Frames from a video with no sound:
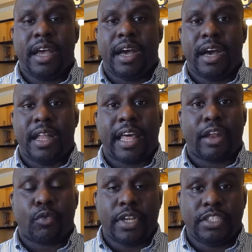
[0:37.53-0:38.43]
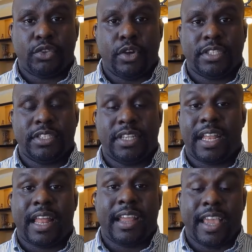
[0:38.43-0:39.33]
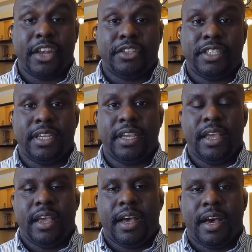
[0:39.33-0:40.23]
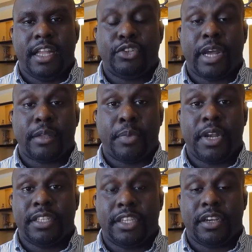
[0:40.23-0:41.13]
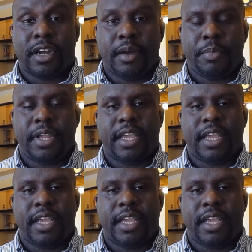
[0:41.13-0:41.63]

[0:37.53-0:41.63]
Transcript: a lot of resources, and a lot of energy that you have to put into your company.